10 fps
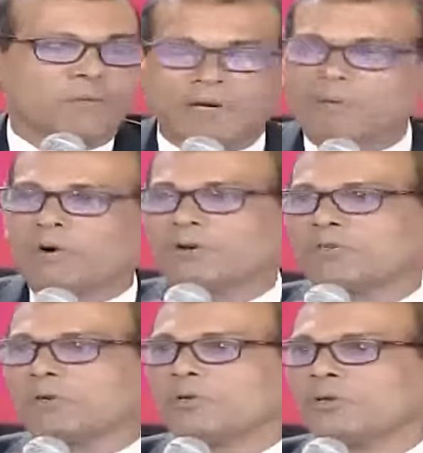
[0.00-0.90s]
We
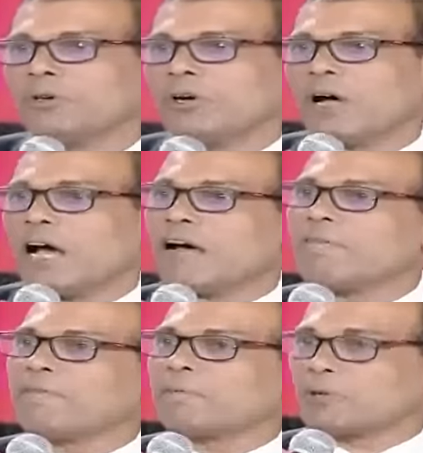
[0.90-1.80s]
want to
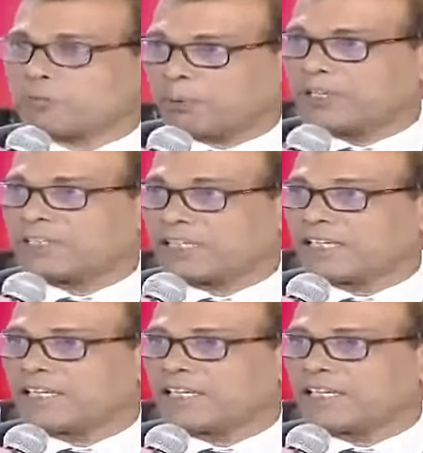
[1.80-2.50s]
have prosperity